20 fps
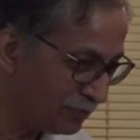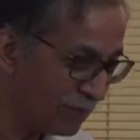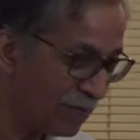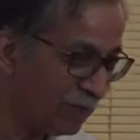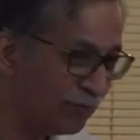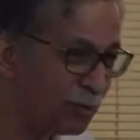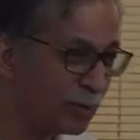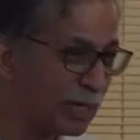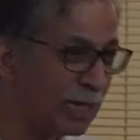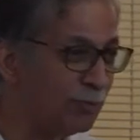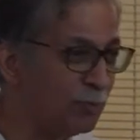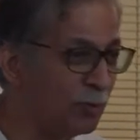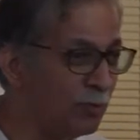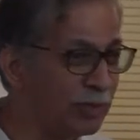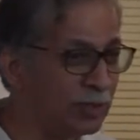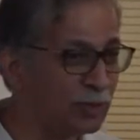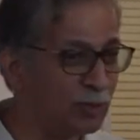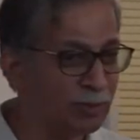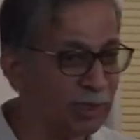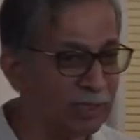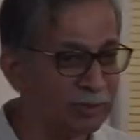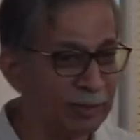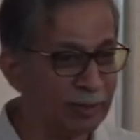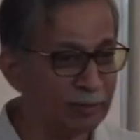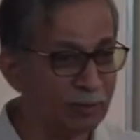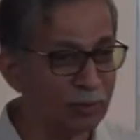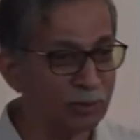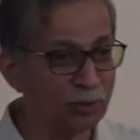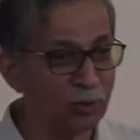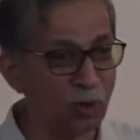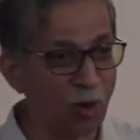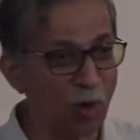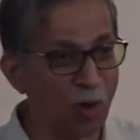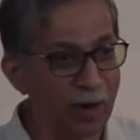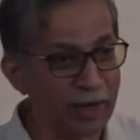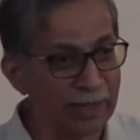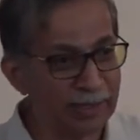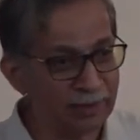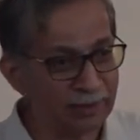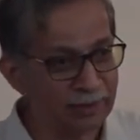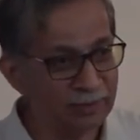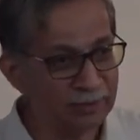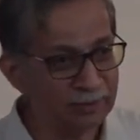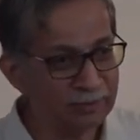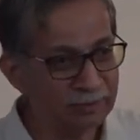if you can move it, you must be able to draw it.